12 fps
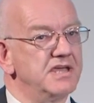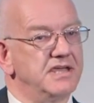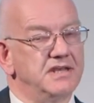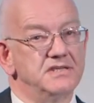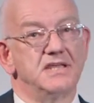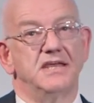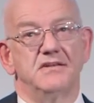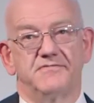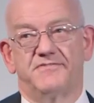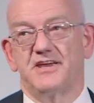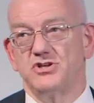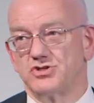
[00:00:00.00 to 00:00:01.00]
It is
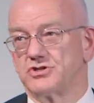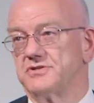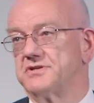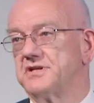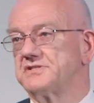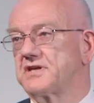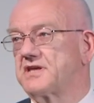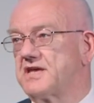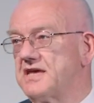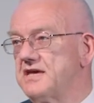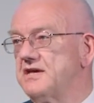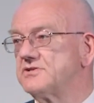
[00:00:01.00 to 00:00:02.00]
innovation that is the
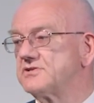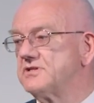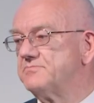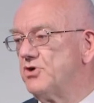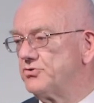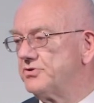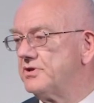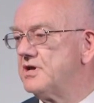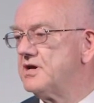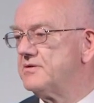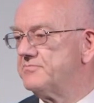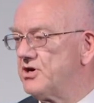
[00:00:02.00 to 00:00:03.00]
key to the modern
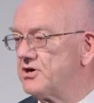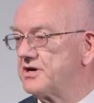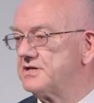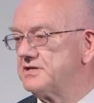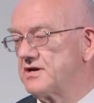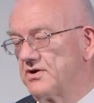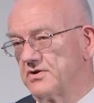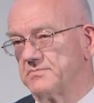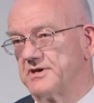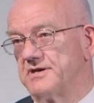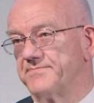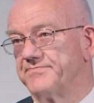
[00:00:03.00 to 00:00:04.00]
market
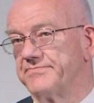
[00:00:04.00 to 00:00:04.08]
economy.